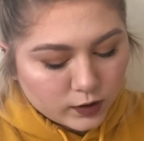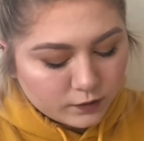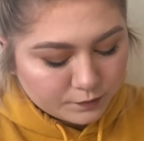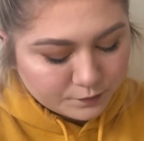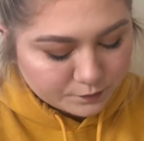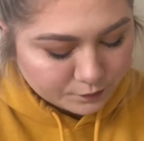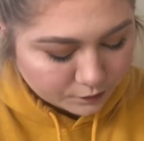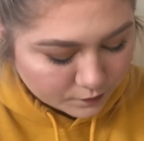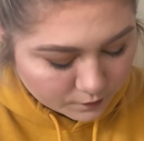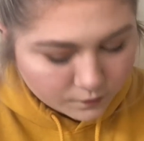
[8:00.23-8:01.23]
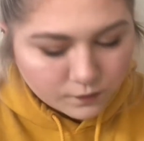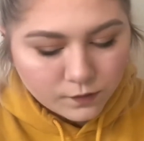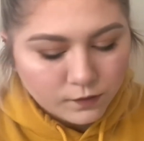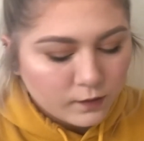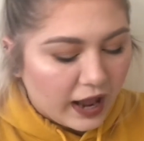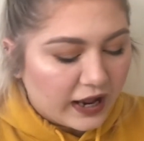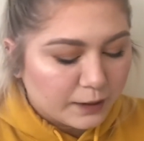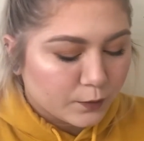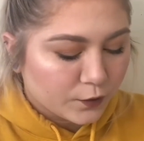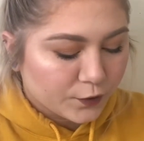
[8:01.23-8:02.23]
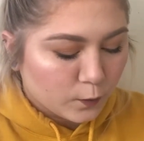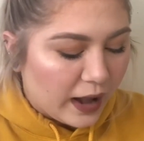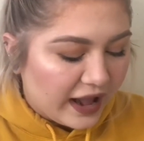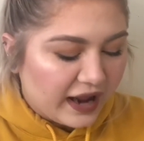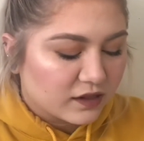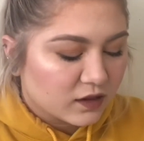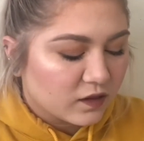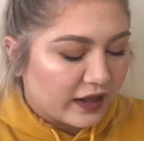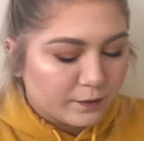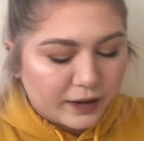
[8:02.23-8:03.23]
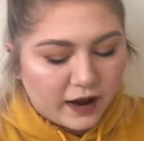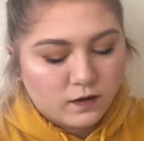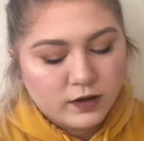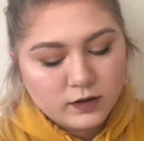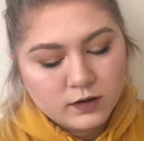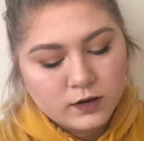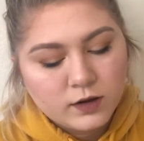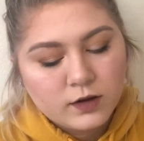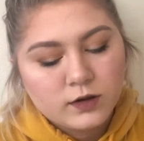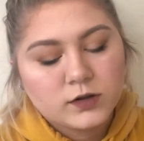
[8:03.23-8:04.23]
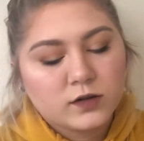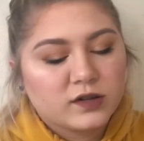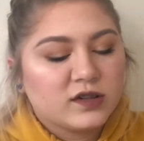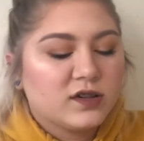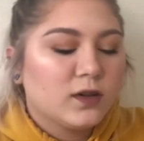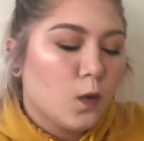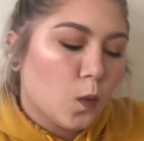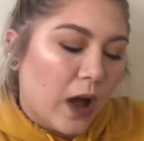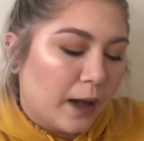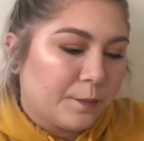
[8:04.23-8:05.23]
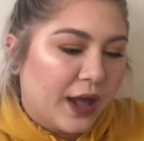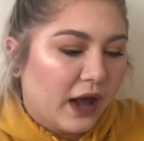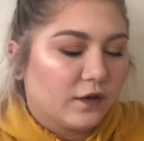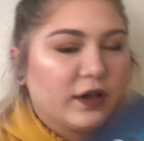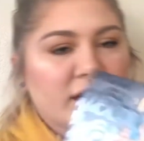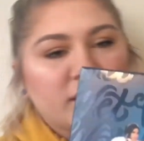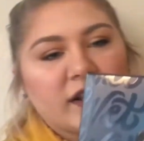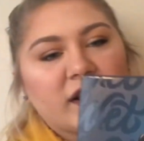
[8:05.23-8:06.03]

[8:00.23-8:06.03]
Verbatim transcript: one. I got both the wet and the wet palette. So this is the wet palette. And